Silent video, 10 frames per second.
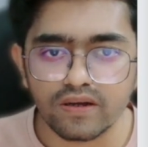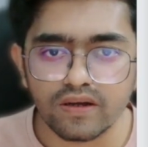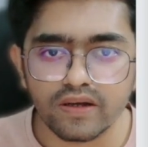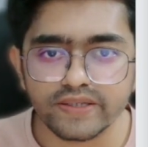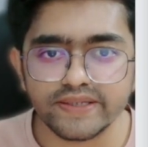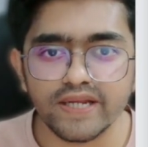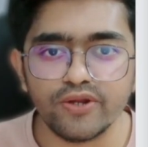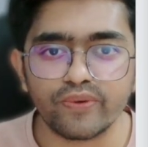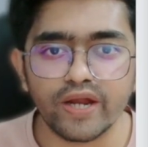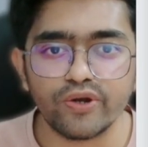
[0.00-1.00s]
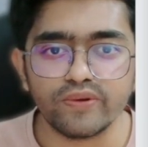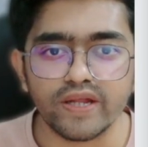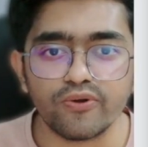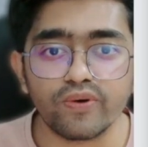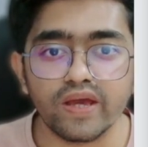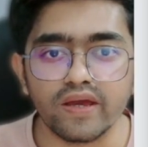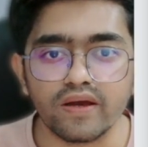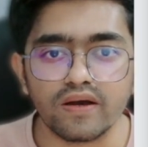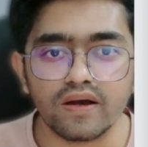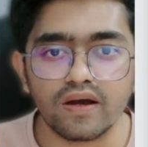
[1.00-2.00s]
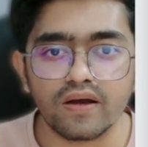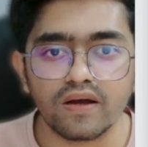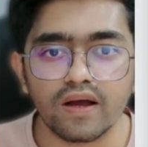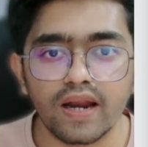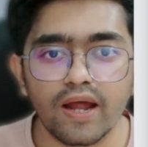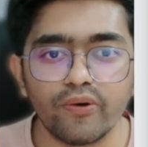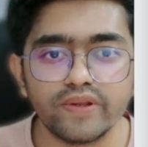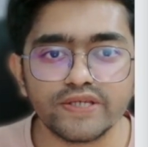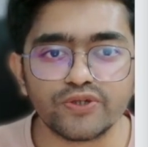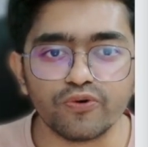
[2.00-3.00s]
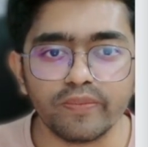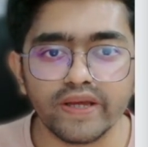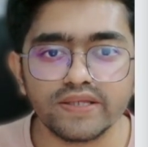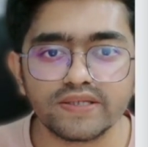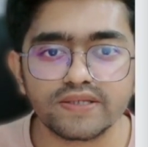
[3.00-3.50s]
still you can do that. Okay, allow these domains.